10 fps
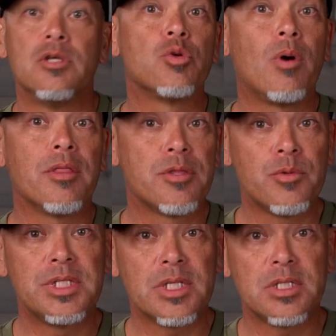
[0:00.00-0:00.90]
So while the
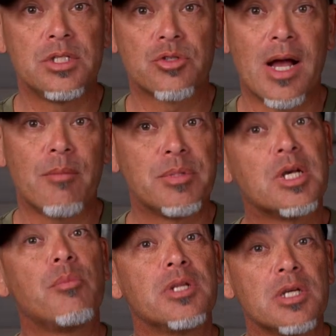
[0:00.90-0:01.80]
360 strap is
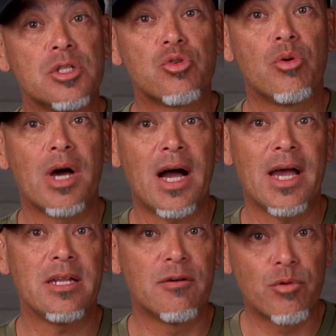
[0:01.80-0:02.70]
helping to control the
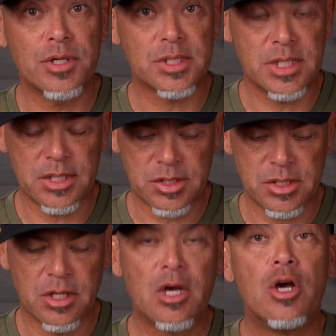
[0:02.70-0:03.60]
height of where it sits,
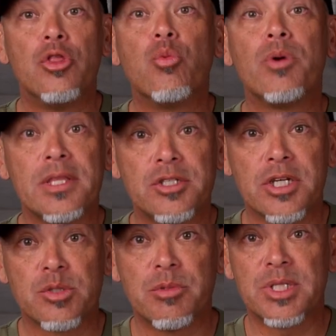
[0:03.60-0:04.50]
the width
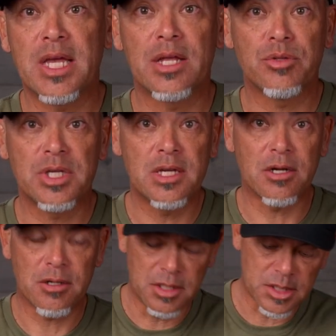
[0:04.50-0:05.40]
adjustment is handled
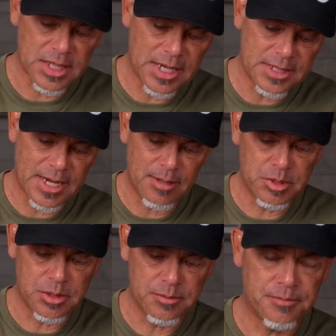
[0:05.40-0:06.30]
here in the side
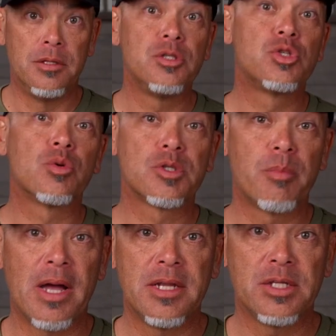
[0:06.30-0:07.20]
tabs. These Source
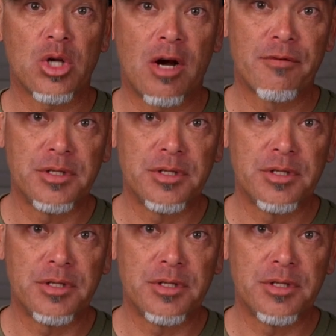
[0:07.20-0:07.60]
bindings offer